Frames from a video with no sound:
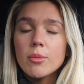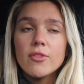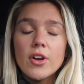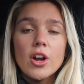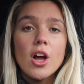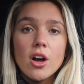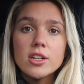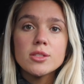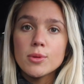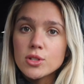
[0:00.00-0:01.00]
I'm a very
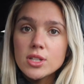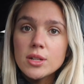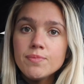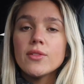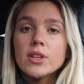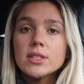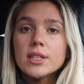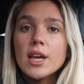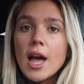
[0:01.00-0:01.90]
honest person. Previously,